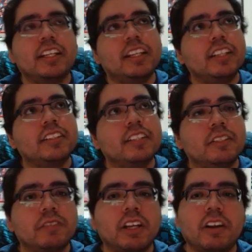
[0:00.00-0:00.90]
and
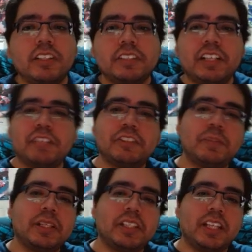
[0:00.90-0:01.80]
regardless of how I feel
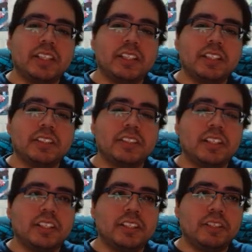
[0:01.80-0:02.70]
about the ending, it's
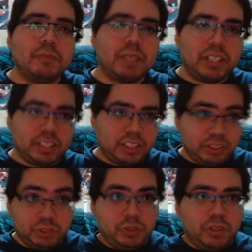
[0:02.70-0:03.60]
not going to immediately
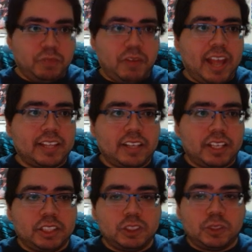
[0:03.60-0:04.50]
undo the fact that I
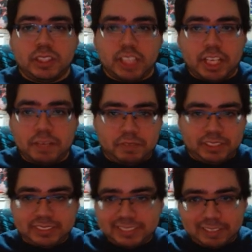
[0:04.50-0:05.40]
enjoyed the game for
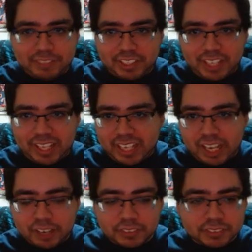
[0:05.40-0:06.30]
like 70, 80
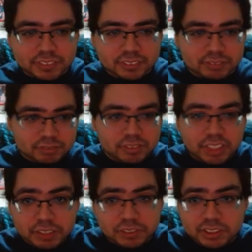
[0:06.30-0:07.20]
hours.
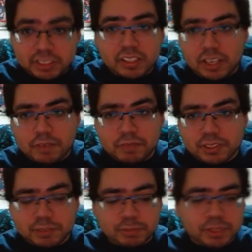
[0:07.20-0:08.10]
It was still a lot of
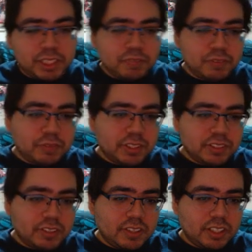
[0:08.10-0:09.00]
fun to play, even if I
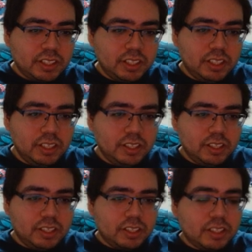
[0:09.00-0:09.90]
did think.
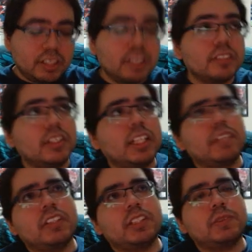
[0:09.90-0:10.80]
And it's not
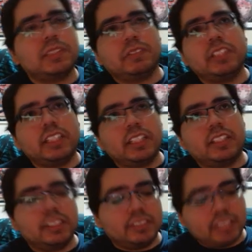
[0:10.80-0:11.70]
even specifically the
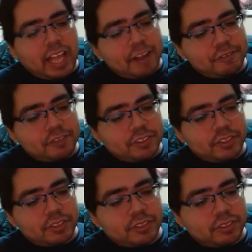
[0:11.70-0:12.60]
ending. It's like after